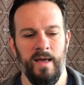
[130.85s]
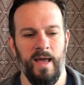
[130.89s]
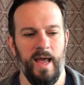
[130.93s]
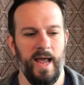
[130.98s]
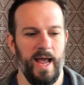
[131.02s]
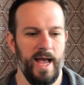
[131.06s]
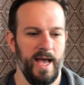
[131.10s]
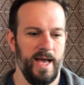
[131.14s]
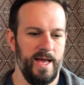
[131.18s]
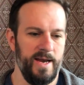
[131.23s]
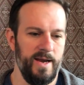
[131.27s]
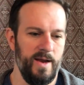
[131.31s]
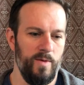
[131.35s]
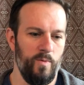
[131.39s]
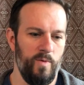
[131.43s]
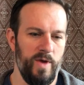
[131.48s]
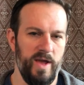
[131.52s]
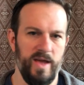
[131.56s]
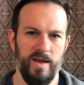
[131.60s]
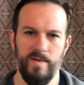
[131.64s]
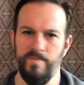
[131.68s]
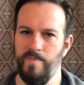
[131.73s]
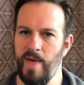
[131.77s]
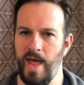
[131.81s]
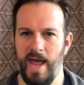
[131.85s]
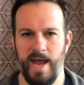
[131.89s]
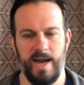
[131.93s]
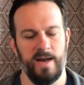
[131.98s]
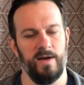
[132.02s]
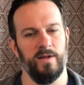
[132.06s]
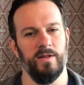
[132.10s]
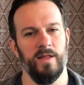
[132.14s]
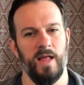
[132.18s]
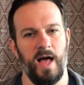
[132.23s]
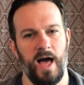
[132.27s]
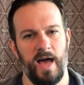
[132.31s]
And we had made
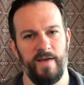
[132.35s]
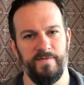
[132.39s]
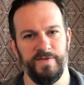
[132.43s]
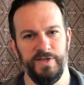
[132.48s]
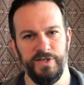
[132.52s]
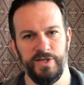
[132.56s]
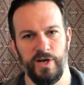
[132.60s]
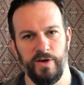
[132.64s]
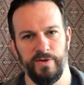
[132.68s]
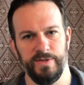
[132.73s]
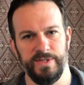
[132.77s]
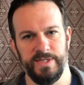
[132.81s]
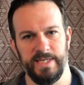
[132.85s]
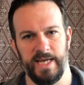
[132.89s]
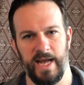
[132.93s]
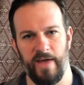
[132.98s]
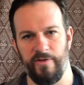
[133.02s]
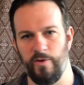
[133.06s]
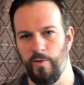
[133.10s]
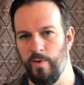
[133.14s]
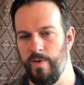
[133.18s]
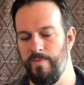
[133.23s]
a lot of shows together.